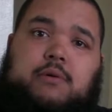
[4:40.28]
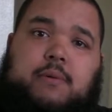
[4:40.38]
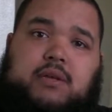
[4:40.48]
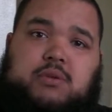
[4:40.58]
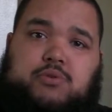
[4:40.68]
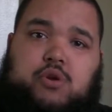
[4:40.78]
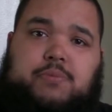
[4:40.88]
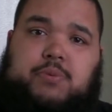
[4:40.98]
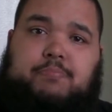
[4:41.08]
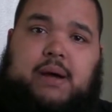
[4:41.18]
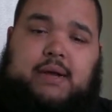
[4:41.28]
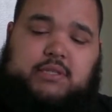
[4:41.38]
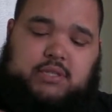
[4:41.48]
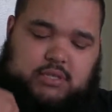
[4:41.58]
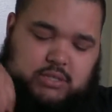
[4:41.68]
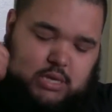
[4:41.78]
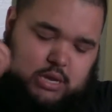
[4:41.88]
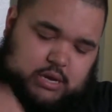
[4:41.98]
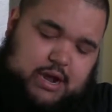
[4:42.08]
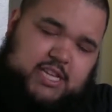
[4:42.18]
about subscription boxes,
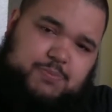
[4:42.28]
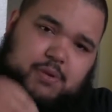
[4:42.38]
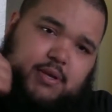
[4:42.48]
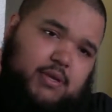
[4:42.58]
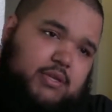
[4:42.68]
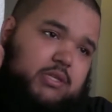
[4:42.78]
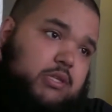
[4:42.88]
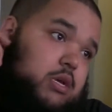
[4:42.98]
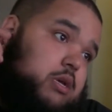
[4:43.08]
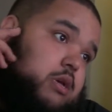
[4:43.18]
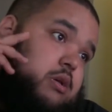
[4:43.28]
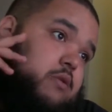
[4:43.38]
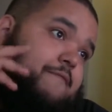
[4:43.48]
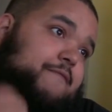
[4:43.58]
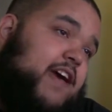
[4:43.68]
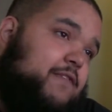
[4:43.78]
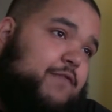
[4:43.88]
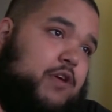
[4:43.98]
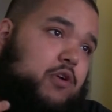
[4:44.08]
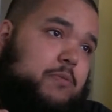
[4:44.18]
cosplays, fan
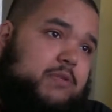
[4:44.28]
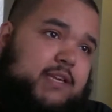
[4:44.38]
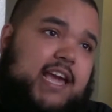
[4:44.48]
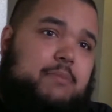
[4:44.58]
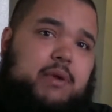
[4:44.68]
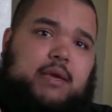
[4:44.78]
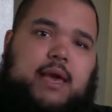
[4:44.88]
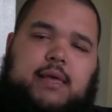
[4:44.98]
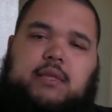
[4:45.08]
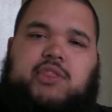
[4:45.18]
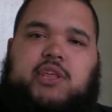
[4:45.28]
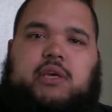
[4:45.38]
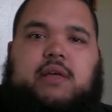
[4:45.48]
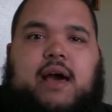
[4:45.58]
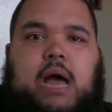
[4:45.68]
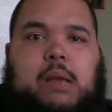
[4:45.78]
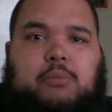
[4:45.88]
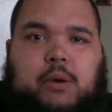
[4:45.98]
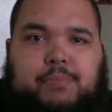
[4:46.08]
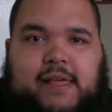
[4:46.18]
films, gaming, anything that I am
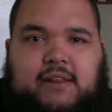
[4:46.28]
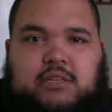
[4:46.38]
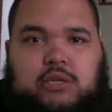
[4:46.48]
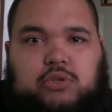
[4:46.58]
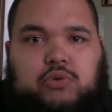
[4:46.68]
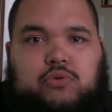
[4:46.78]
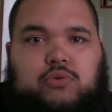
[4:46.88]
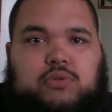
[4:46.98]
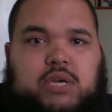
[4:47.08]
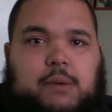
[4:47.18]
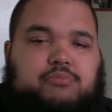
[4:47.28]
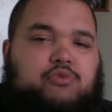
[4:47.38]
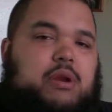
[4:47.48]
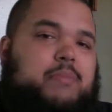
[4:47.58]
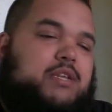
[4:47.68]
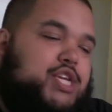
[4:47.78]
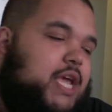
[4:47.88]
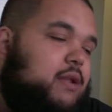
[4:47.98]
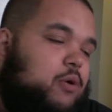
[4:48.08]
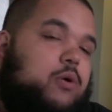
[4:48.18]
going to plan to do to upgrade my
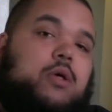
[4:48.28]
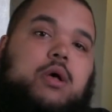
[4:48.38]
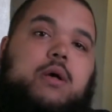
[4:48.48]
channel,